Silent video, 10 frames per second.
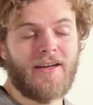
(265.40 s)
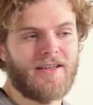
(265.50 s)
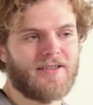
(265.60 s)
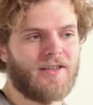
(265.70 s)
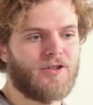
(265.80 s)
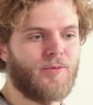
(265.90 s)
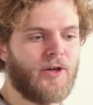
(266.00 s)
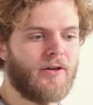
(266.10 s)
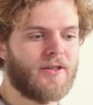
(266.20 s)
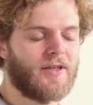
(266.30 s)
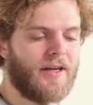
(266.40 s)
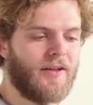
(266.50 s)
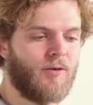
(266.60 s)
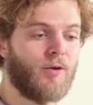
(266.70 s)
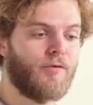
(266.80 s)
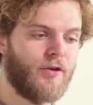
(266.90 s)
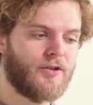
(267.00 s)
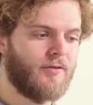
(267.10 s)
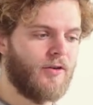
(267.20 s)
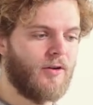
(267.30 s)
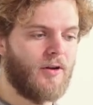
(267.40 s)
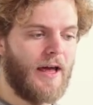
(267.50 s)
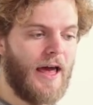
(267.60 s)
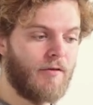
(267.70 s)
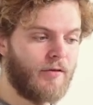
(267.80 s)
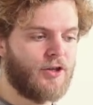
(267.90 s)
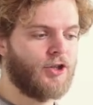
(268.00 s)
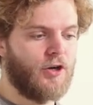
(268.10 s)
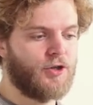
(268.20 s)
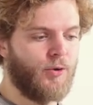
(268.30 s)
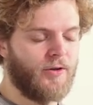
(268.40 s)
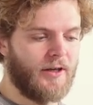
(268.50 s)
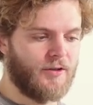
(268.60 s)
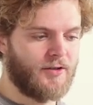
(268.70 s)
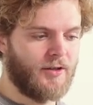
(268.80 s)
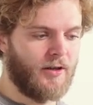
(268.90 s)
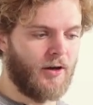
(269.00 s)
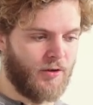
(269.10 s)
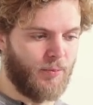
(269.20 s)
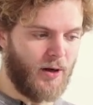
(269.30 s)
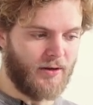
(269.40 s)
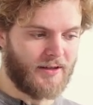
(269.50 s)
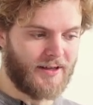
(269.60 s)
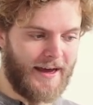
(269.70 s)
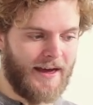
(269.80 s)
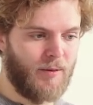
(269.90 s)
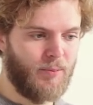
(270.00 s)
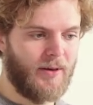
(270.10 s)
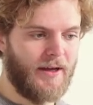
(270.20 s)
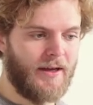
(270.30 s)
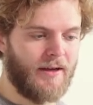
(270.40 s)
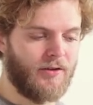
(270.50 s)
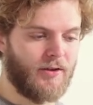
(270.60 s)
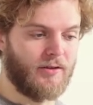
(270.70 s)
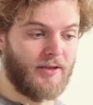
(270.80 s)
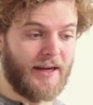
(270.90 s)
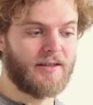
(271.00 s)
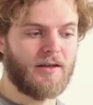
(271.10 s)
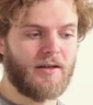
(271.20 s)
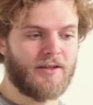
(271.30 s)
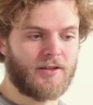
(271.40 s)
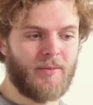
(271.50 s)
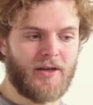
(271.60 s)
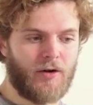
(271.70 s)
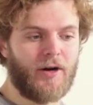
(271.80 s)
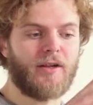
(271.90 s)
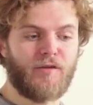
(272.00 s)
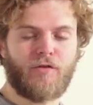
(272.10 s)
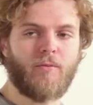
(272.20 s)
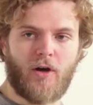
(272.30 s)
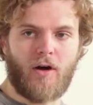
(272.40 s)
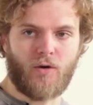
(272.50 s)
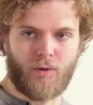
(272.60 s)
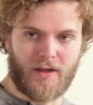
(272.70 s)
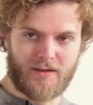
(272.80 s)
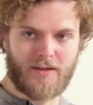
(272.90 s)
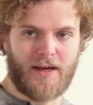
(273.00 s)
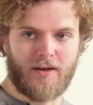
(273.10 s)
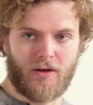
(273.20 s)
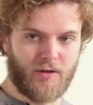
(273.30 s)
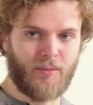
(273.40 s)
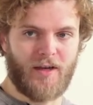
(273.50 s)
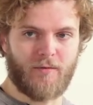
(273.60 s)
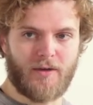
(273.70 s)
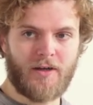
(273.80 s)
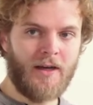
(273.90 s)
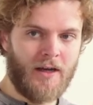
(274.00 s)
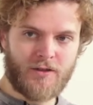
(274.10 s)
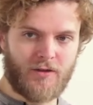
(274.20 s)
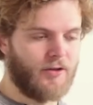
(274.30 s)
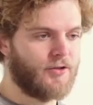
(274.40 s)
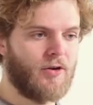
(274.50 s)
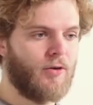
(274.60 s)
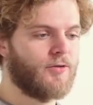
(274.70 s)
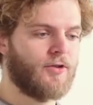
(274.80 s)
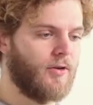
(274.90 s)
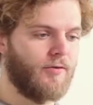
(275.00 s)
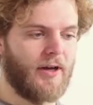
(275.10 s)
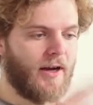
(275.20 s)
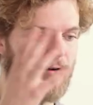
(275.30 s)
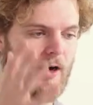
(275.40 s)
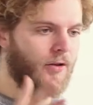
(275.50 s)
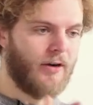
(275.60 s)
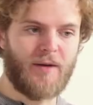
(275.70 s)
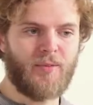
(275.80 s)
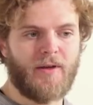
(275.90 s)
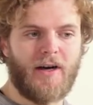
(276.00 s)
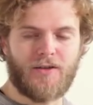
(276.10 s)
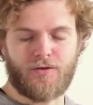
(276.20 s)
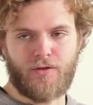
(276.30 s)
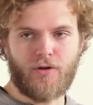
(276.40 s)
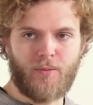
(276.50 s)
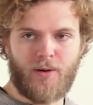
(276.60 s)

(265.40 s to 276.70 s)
is, and to be honest, I think, well, first of all, every charge point that you see on the Bonnet app, it, the data is coming directly from the hardware that's standing on the pavement. So there's no sort of like other A P Is or third